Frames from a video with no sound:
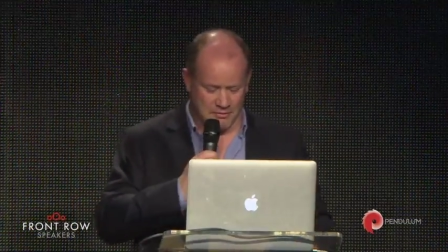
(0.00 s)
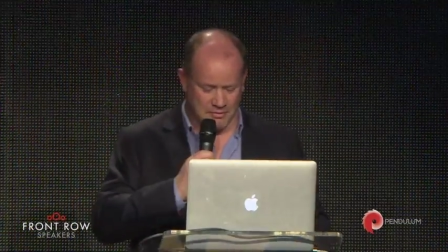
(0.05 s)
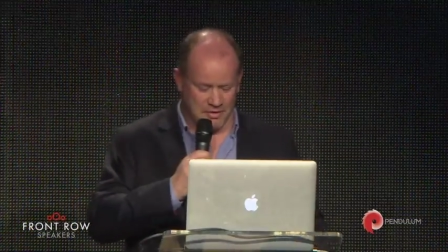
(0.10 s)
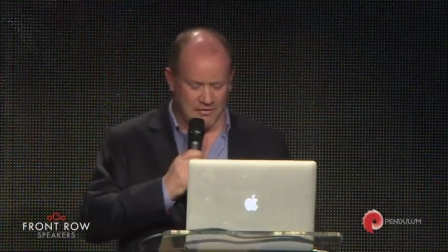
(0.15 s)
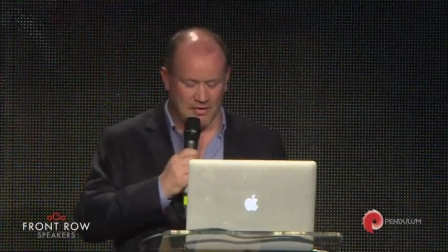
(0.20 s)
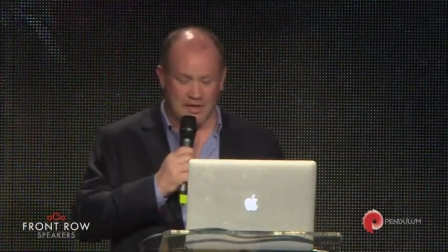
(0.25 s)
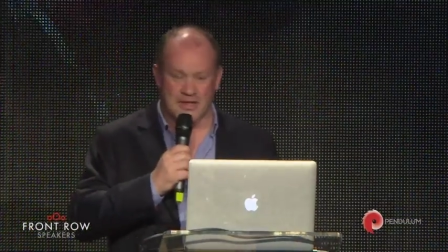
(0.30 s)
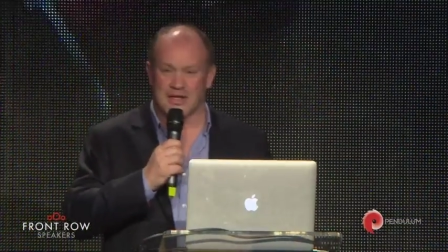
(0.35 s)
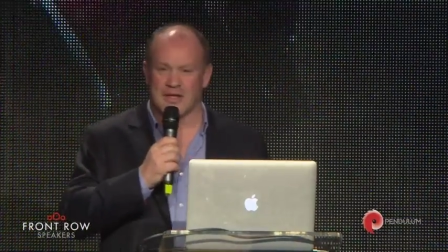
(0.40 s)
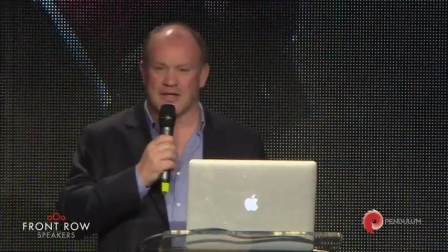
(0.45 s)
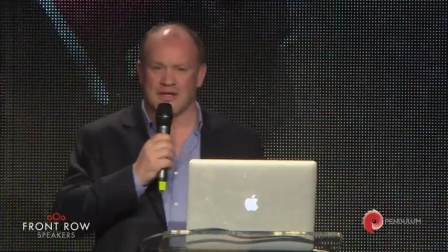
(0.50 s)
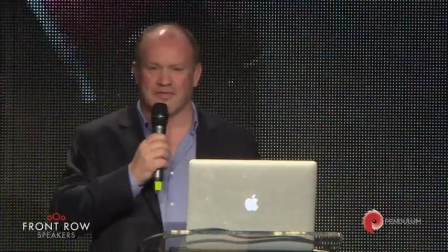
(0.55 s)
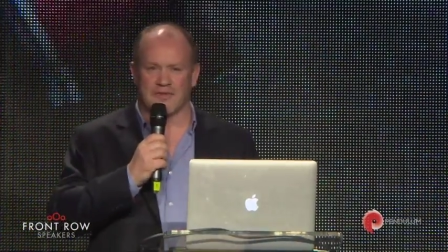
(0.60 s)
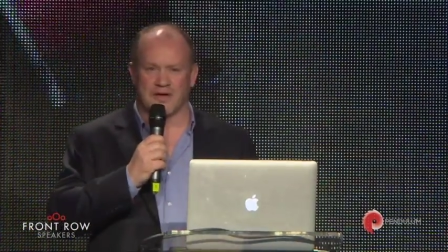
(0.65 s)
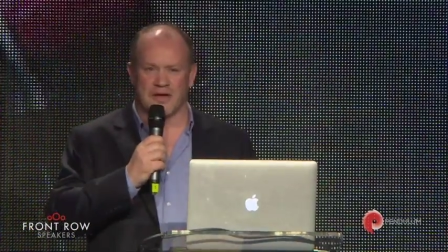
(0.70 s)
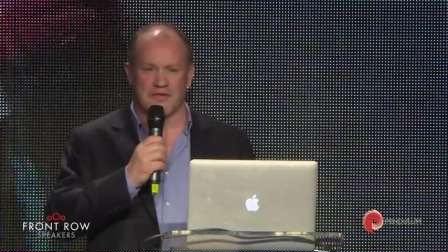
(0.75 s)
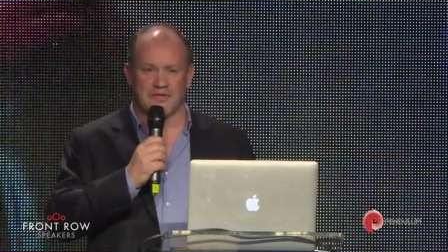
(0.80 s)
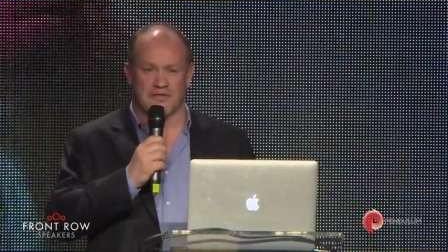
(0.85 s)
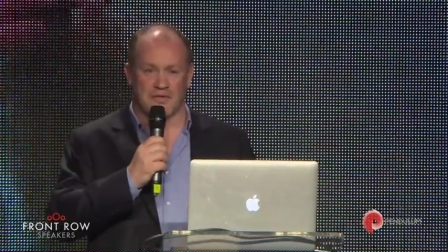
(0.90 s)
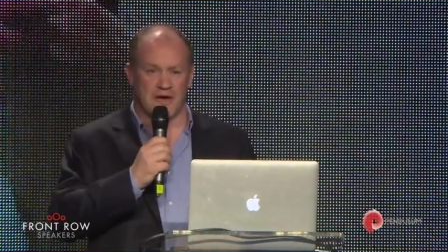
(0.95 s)
We've
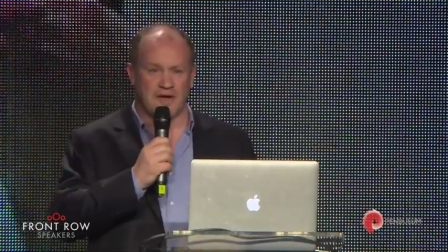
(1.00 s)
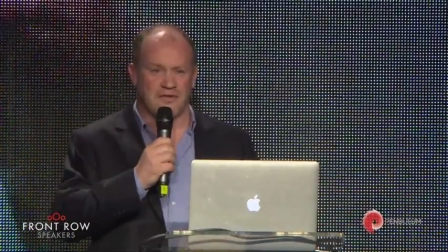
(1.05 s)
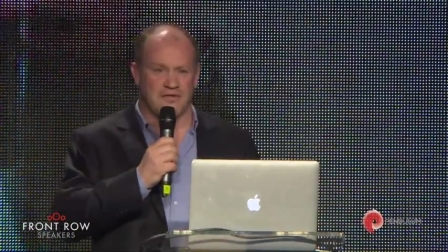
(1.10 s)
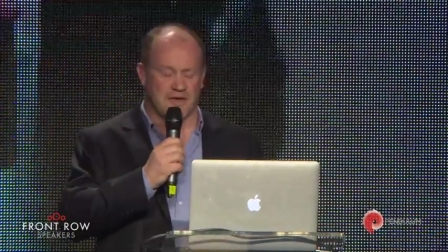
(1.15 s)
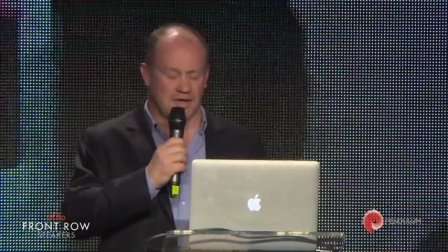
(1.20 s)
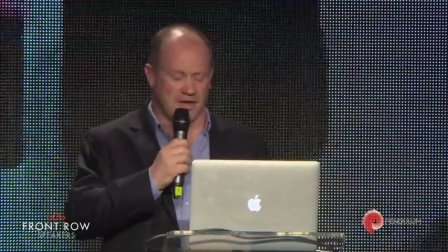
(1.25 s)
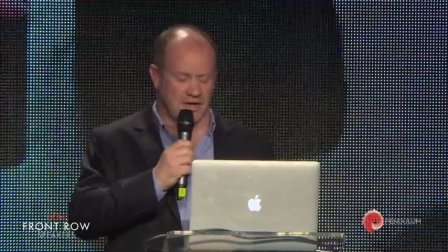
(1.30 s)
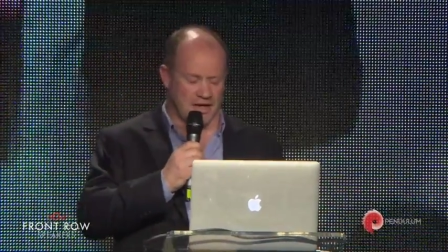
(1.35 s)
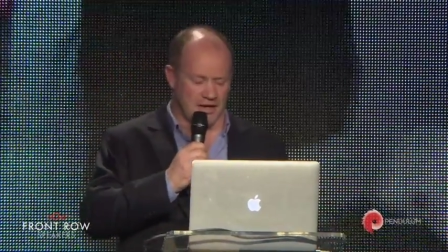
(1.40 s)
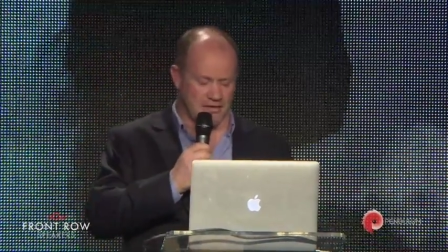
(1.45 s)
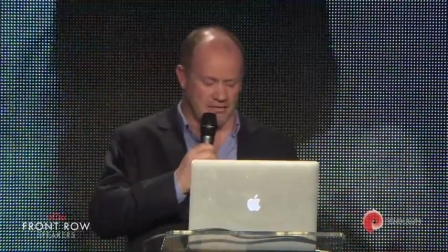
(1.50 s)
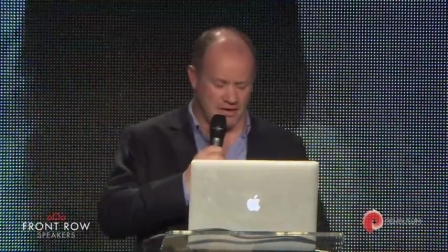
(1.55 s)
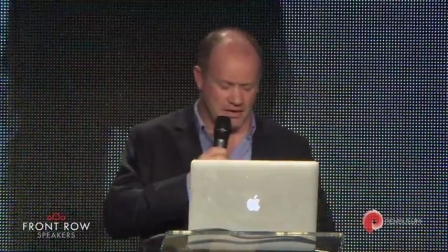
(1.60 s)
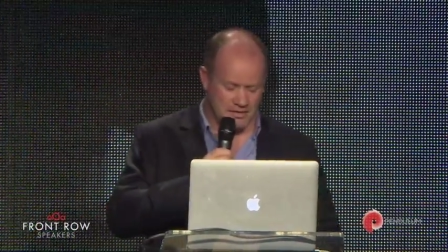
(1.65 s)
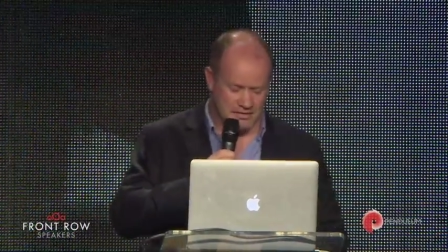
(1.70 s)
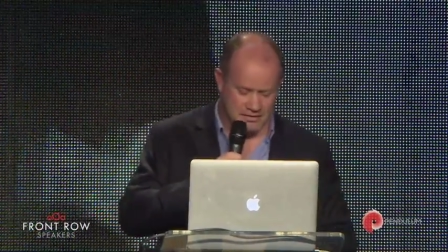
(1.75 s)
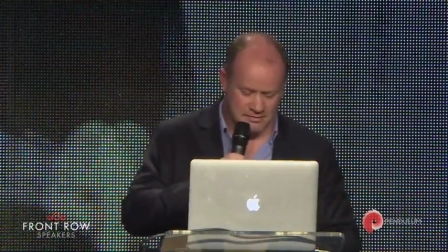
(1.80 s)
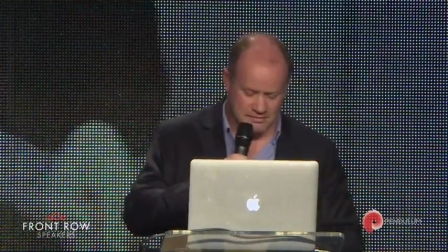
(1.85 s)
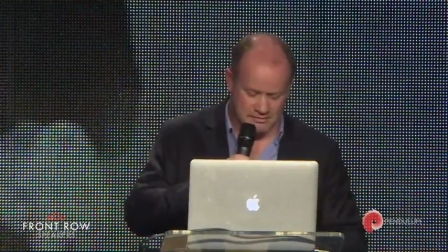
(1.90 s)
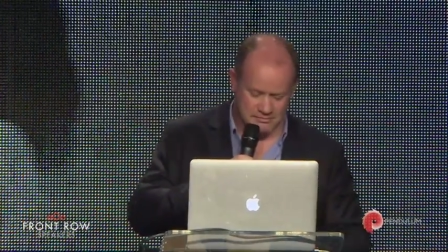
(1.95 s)
identified five key
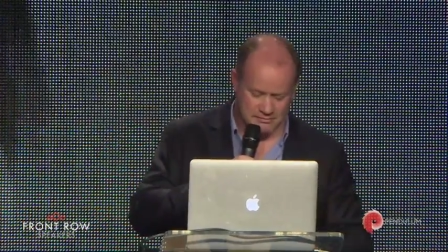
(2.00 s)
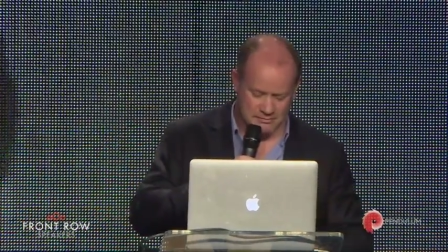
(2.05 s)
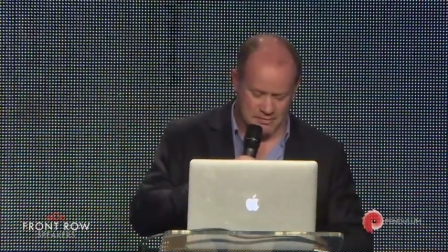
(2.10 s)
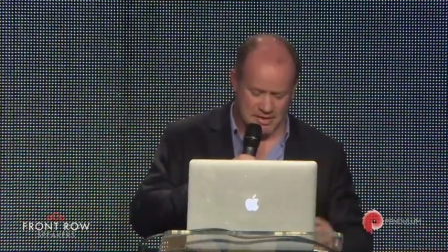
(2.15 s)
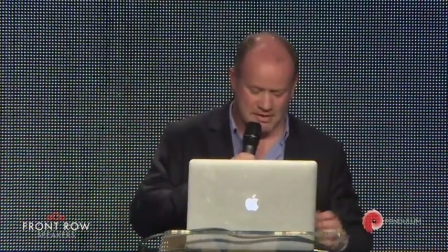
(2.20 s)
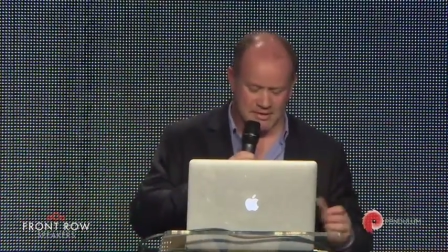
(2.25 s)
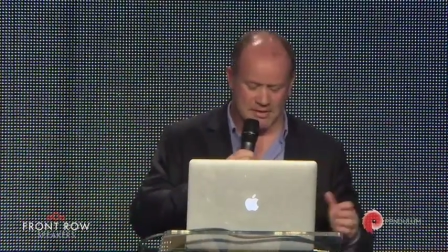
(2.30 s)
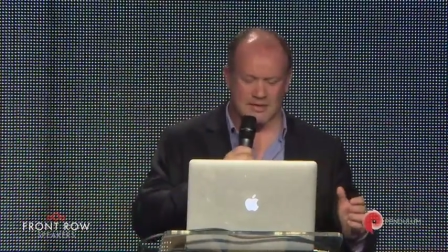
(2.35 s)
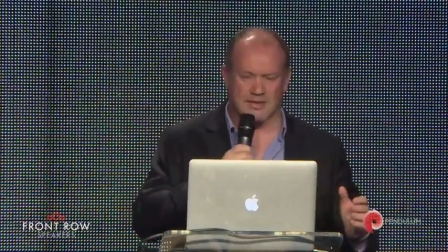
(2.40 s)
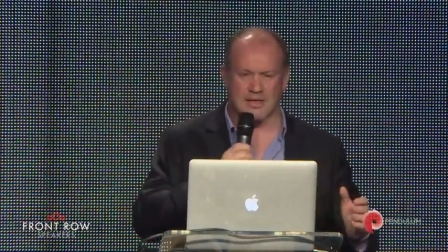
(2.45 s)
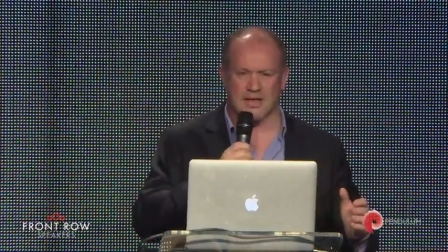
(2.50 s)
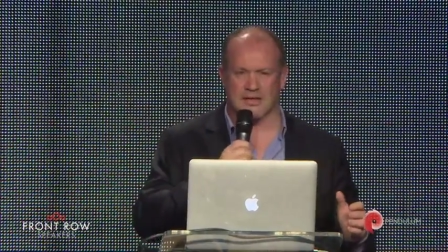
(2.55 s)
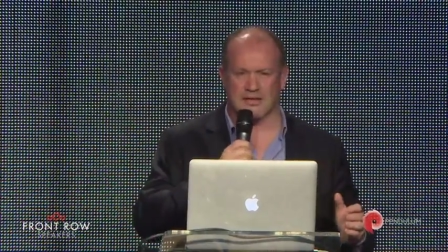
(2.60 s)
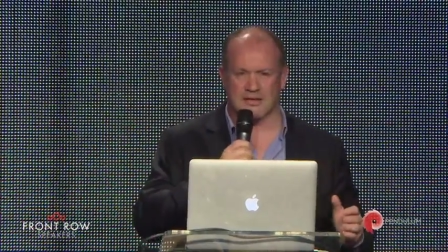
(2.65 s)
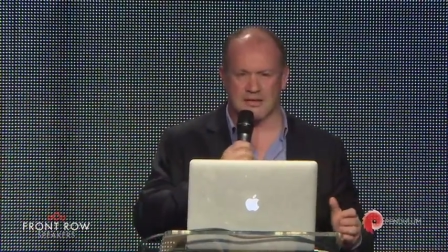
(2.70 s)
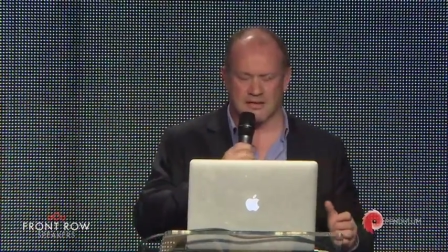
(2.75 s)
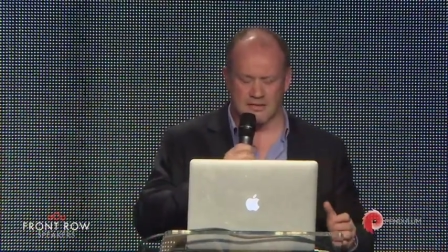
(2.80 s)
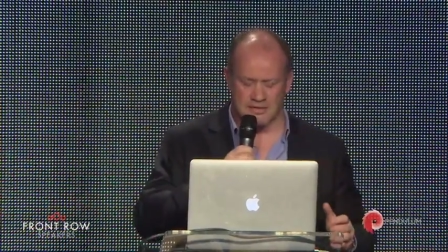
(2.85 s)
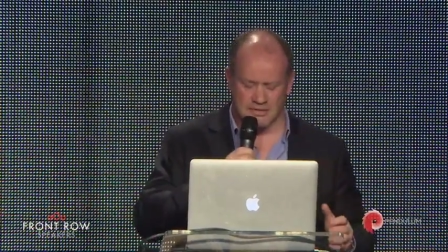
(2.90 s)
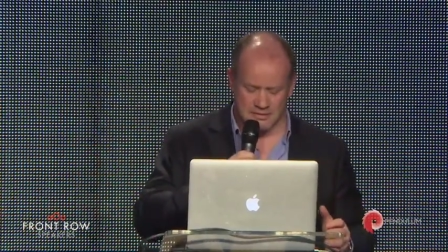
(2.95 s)
areas business
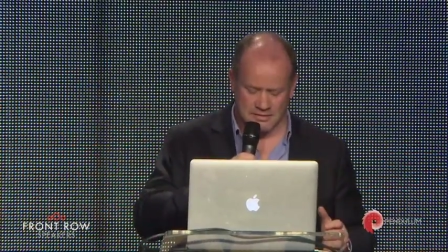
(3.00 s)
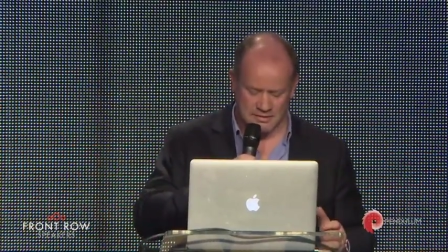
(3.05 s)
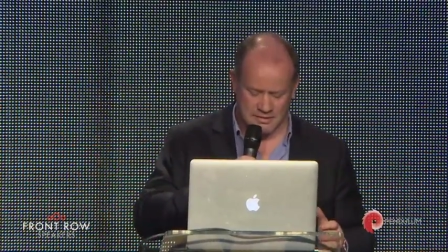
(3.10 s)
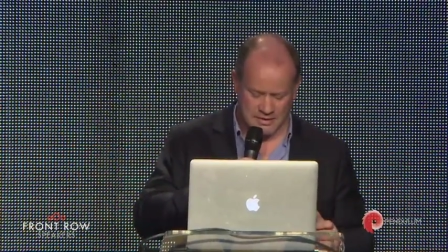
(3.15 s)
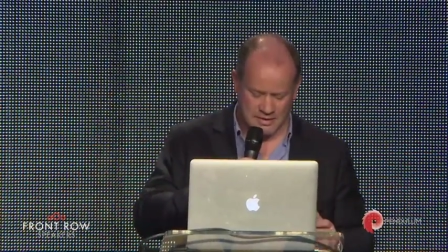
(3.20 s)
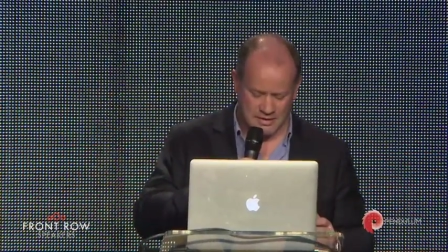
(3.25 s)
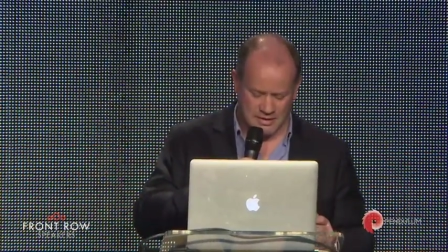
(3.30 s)
excellence,